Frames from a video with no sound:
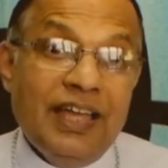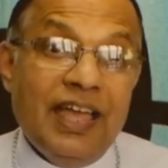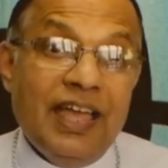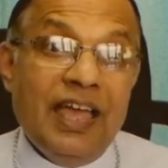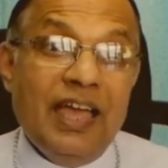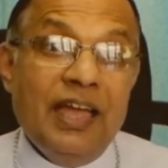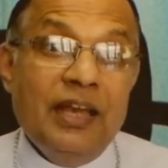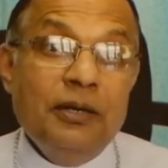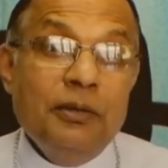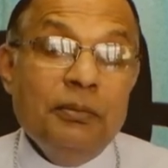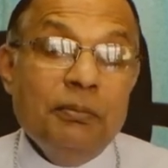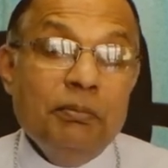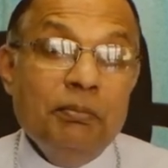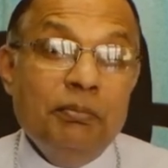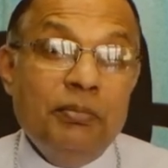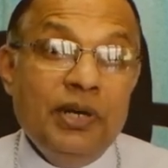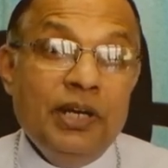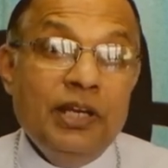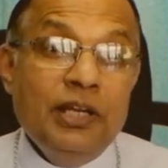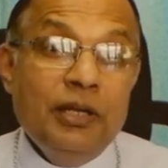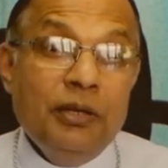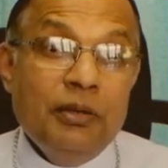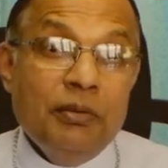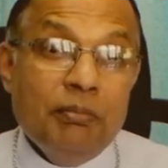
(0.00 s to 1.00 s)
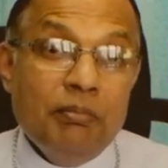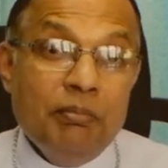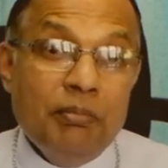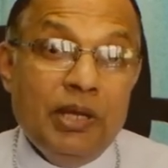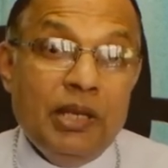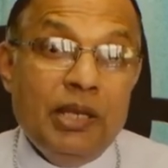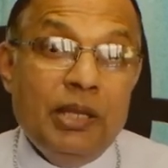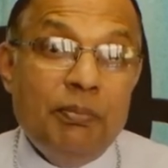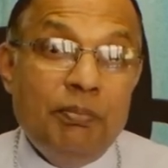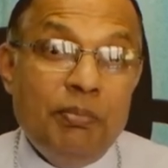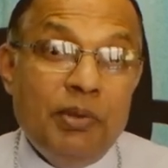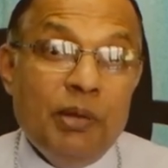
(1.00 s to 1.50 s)
and bring
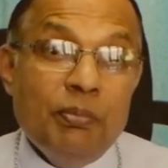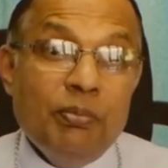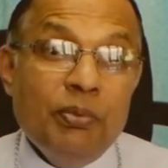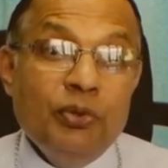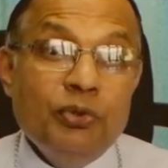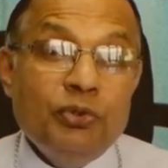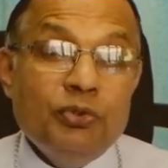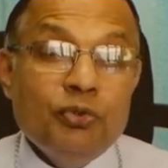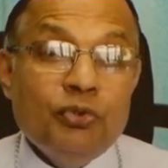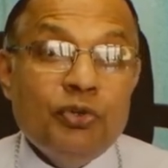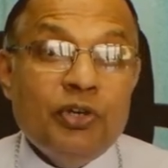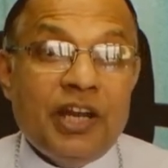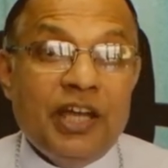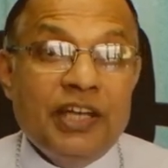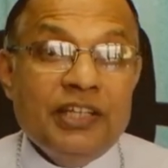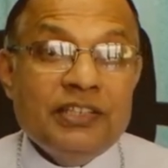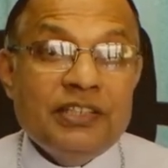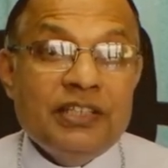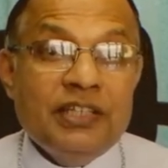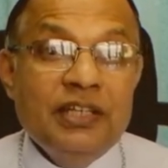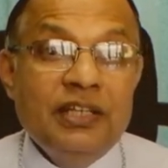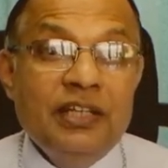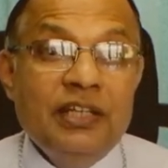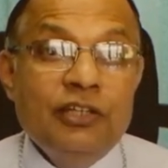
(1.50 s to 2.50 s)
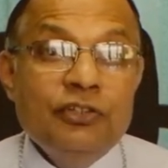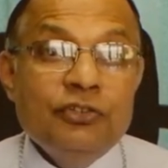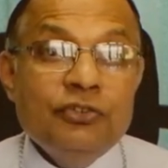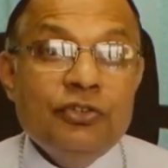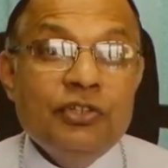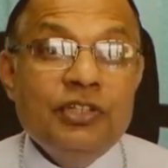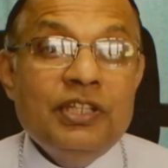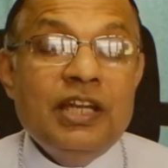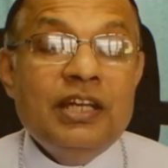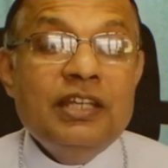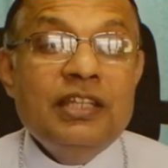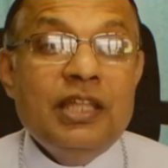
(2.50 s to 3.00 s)
many people to Christ
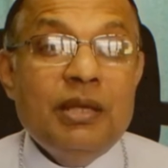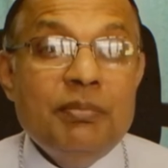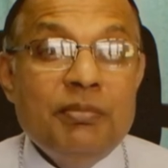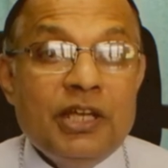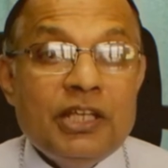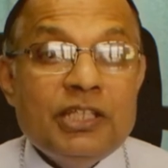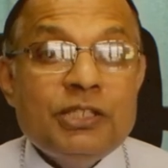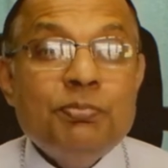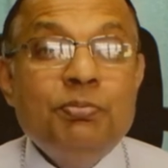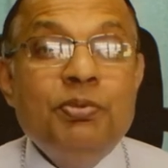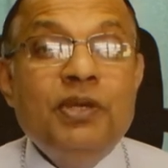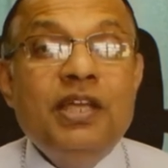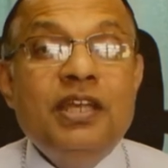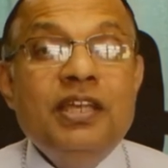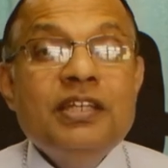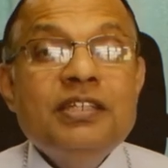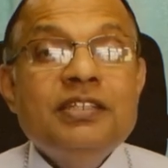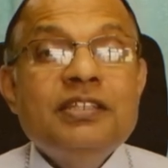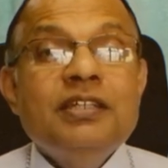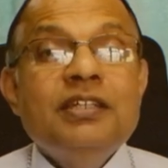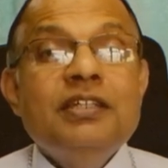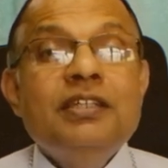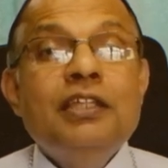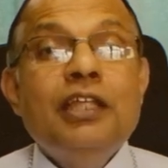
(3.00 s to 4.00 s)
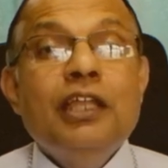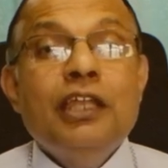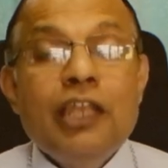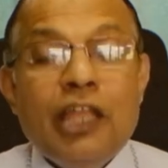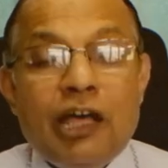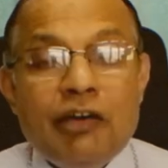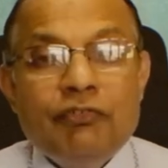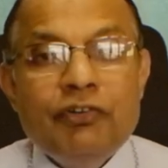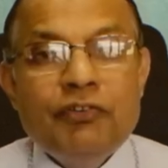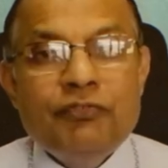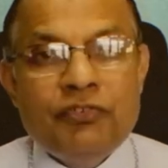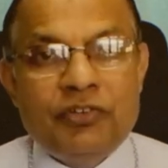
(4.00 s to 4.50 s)
so that they may experience the
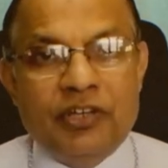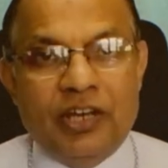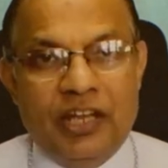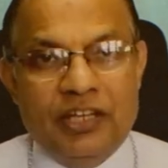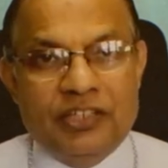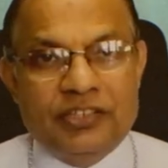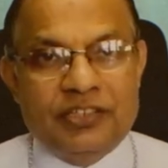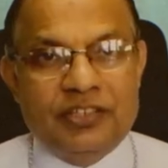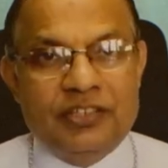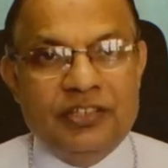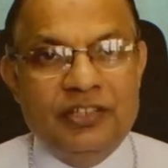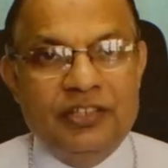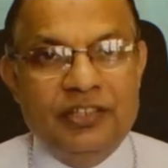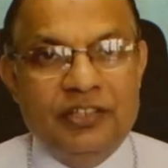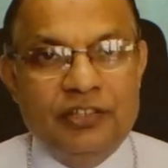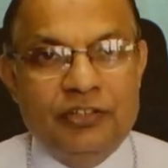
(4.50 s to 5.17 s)
love of Christ,